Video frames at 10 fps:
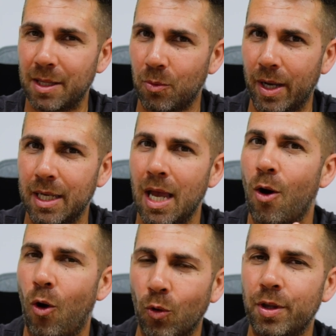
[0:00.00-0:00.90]
by the way,
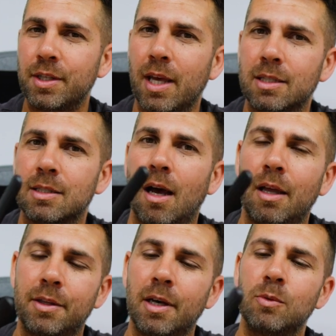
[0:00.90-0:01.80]
all the tests
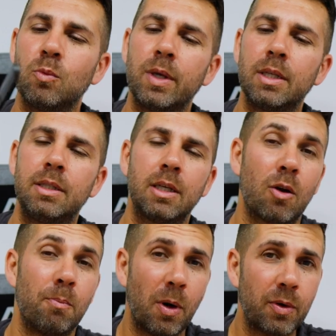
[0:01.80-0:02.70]
are done with the
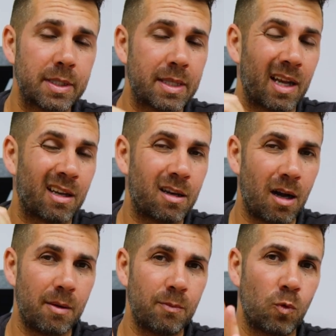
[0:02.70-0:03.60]
components that
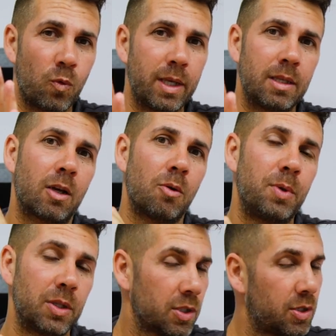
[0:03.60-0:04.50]
come with the computer.